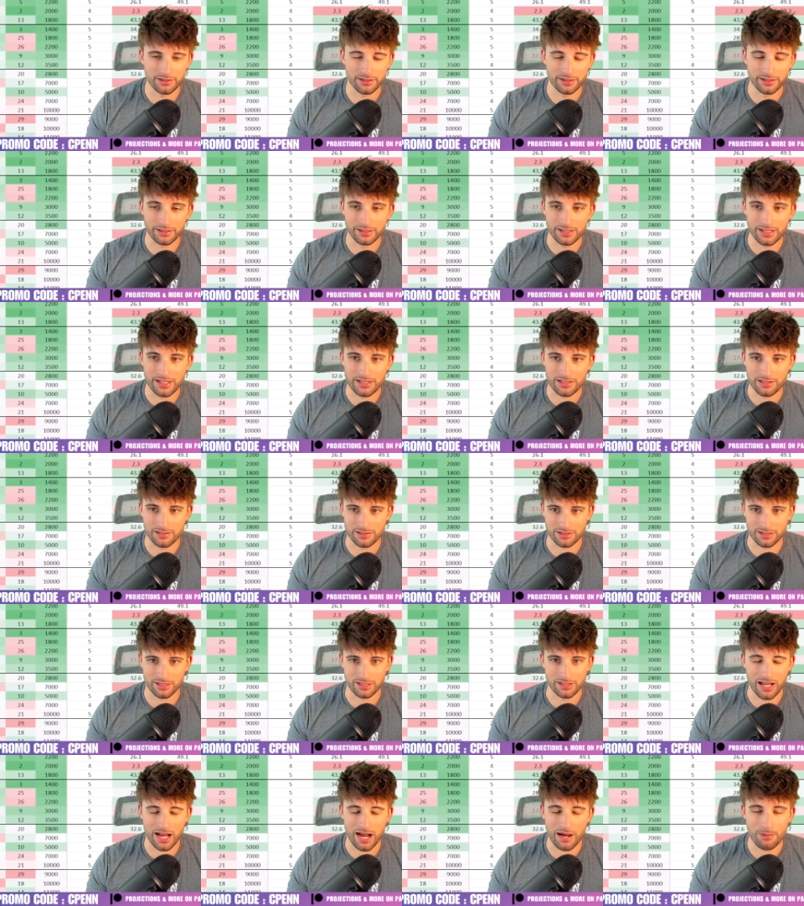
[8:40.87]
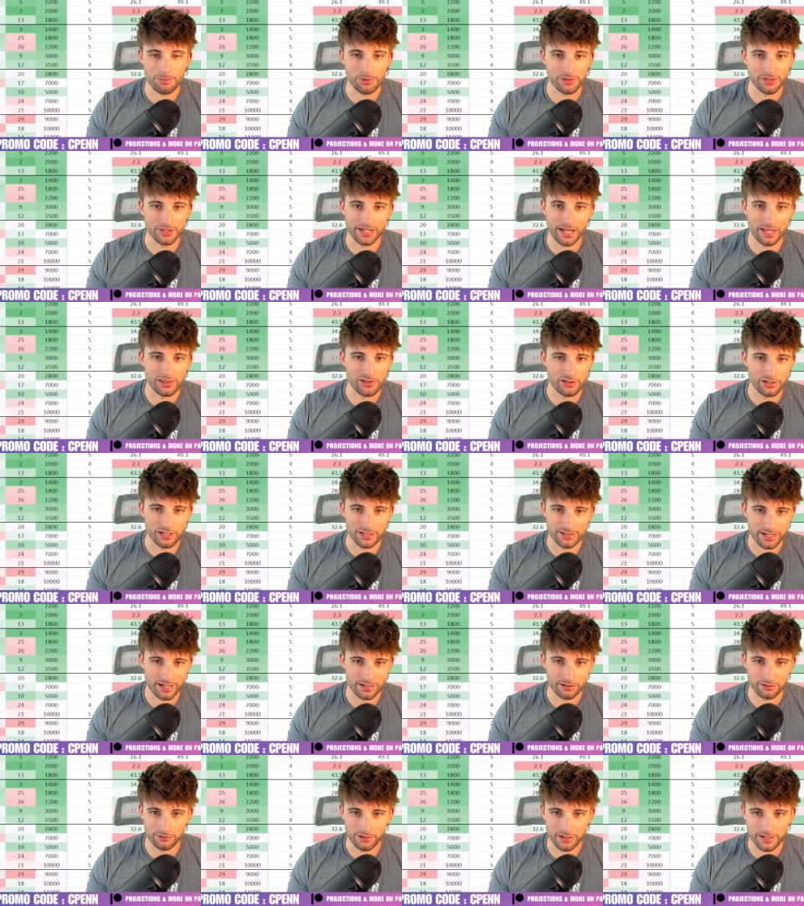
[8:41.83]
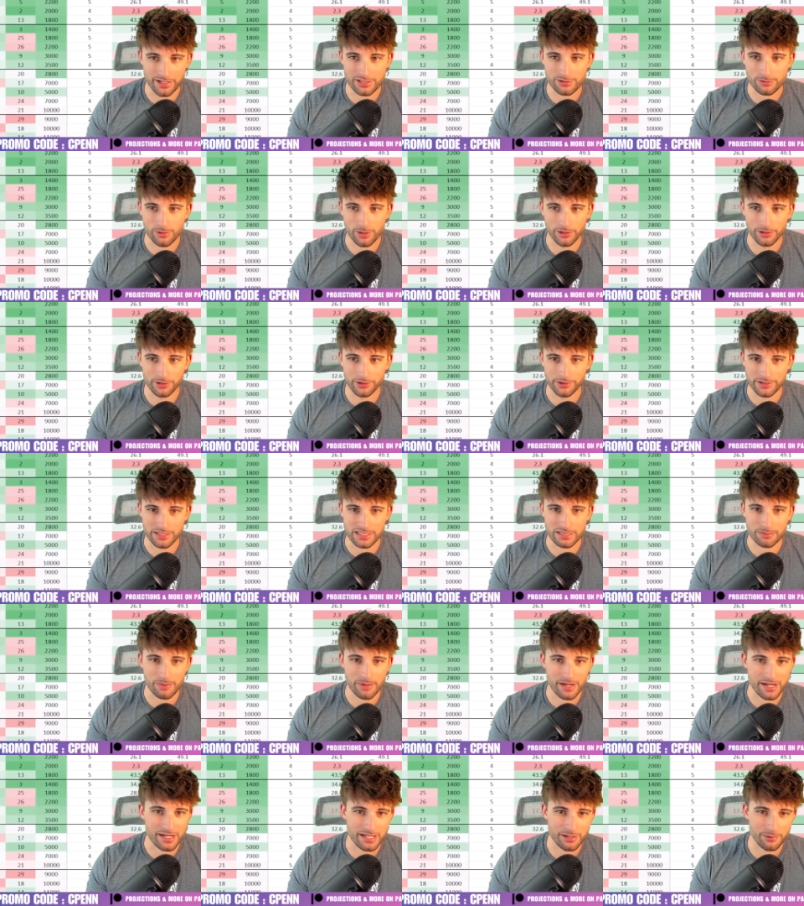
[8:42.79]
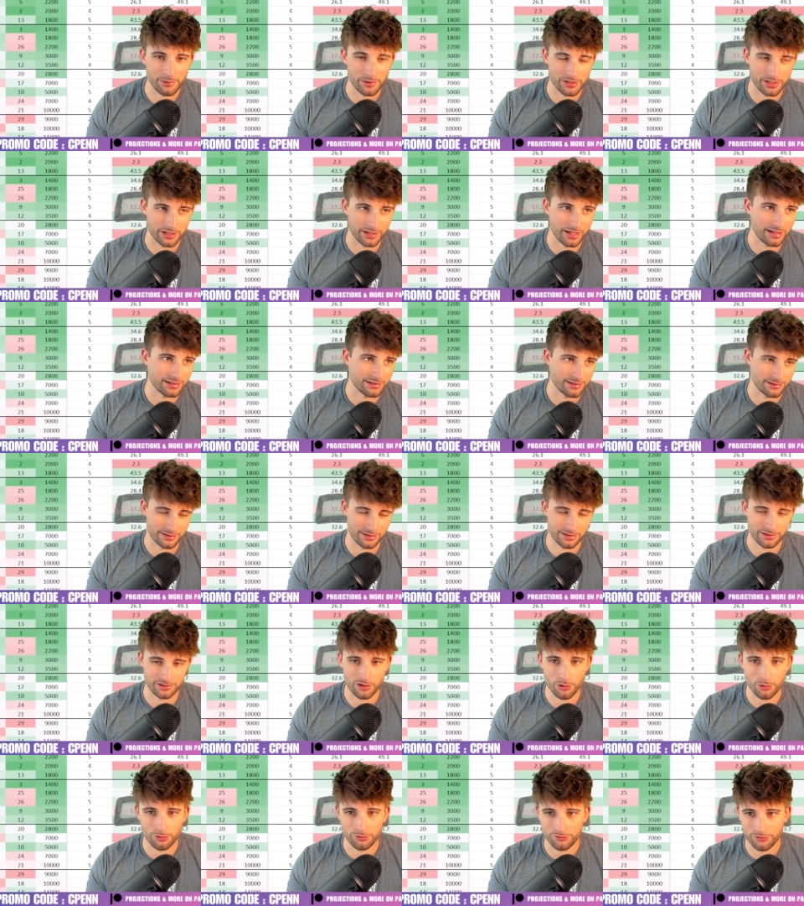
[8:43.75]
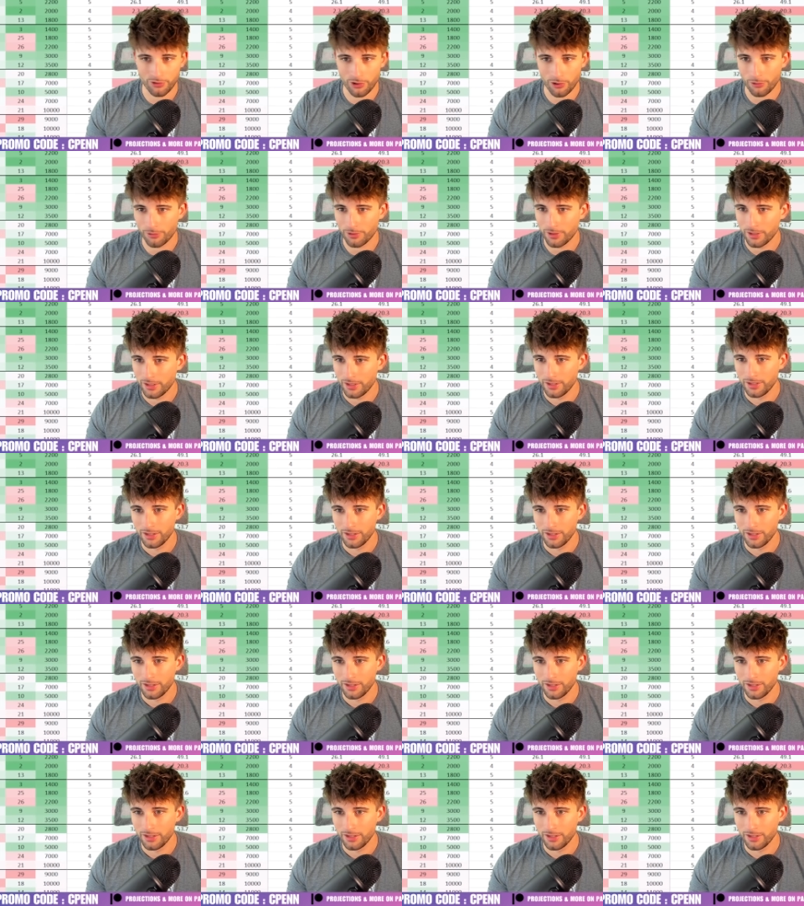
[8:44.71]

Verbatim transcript: Like he just cannot put together an entire race, whether it's speeding, which I guess is his own fault.